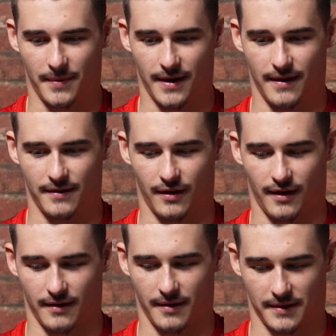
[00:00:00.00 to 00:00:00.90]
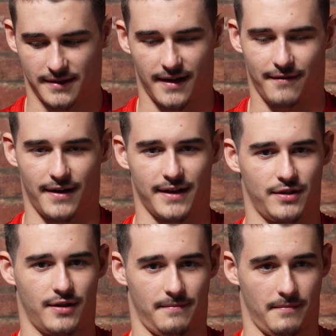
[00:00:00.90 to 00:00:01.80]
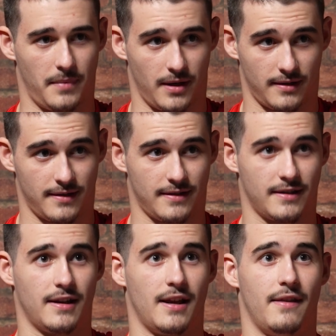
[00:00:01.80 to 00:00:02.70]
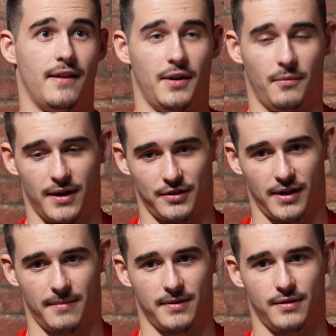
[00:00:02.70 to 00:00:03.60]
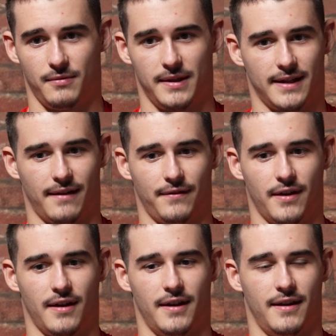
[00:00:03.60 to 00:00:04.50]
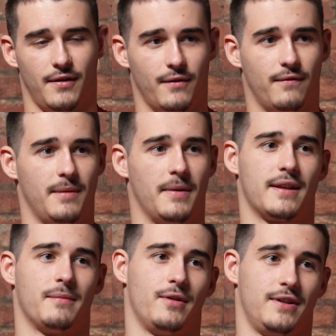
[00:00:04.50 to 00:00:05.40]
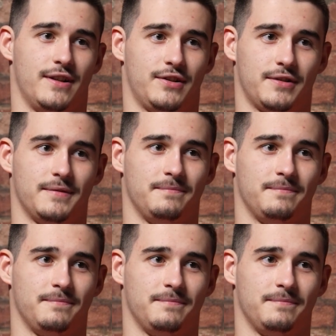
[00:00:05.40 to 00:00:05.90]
But no, I'm excited for next year, Bucks, then the Welsh champs 2 weeks after, and then hopefully make it to British.